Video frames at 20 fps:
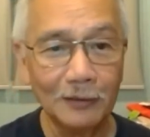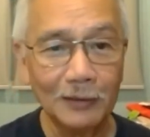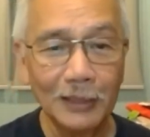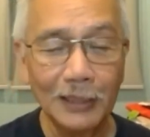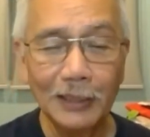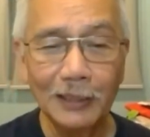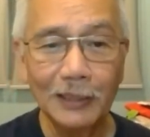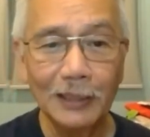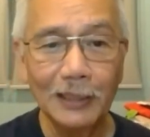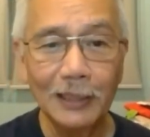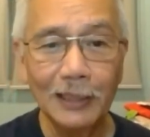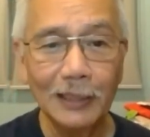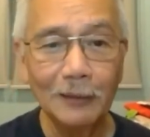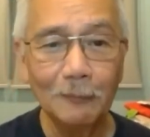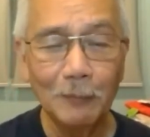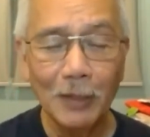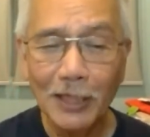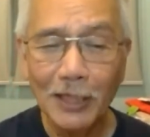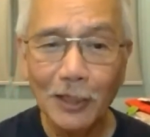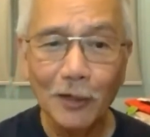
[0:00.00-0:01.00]
No, the,
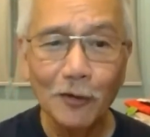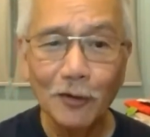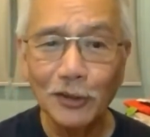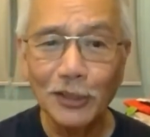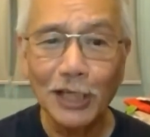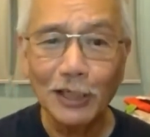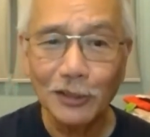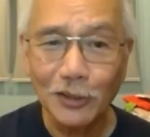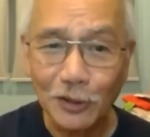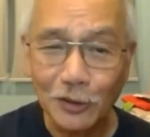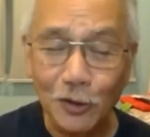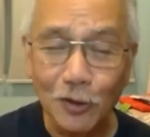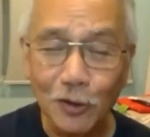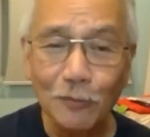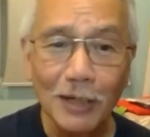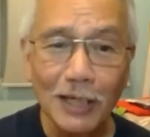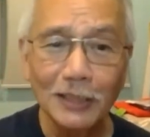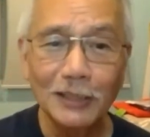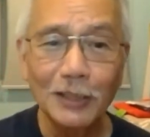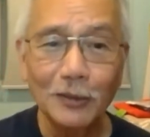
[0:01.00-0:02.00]
the Pentecostals
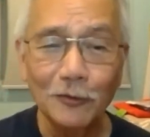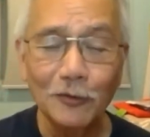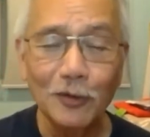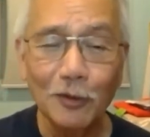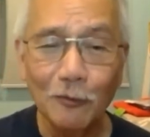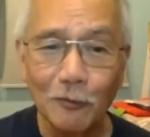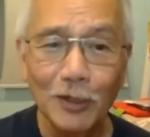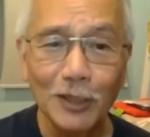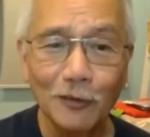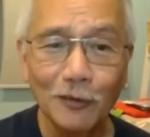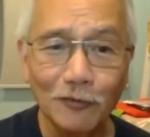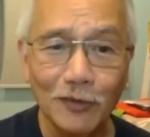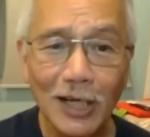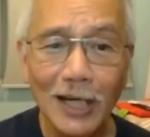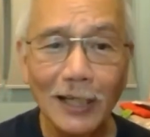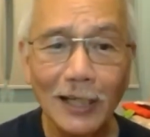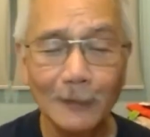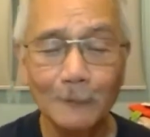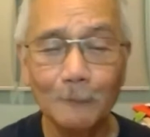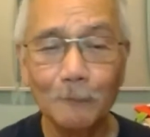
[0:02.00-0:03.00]
so much into the Word
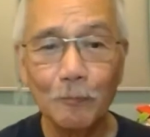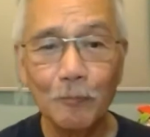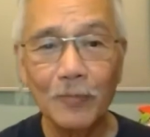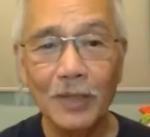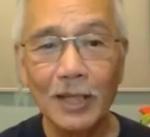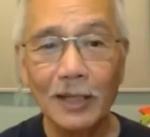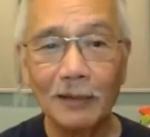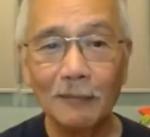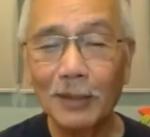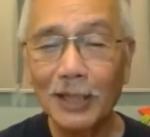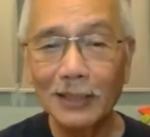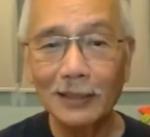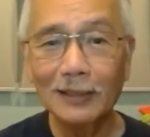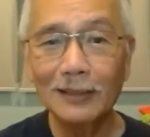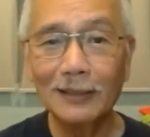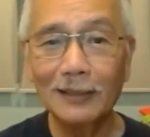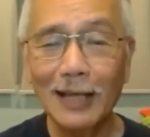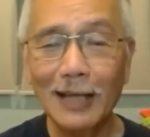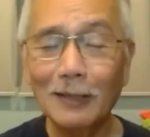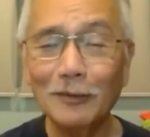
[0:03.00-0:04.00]
of God,
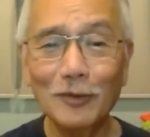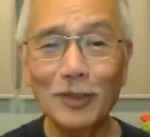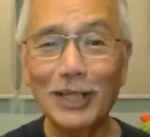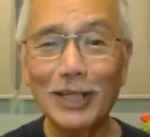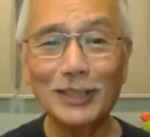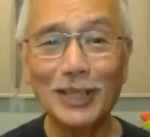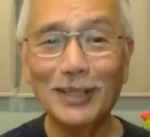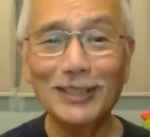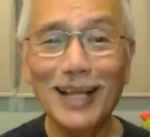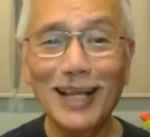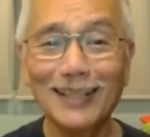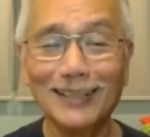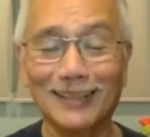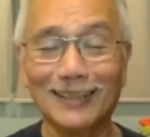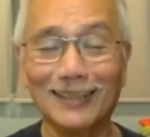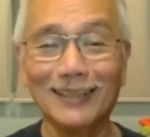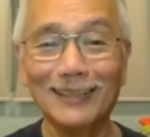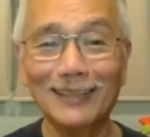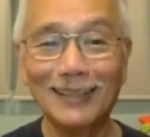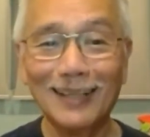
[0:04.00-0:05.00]
but Catholics are
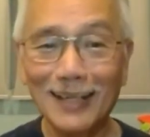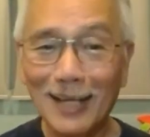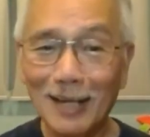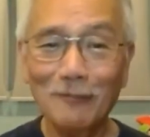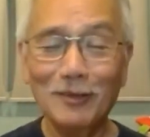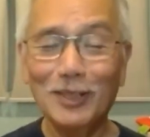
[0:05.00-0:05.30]
not.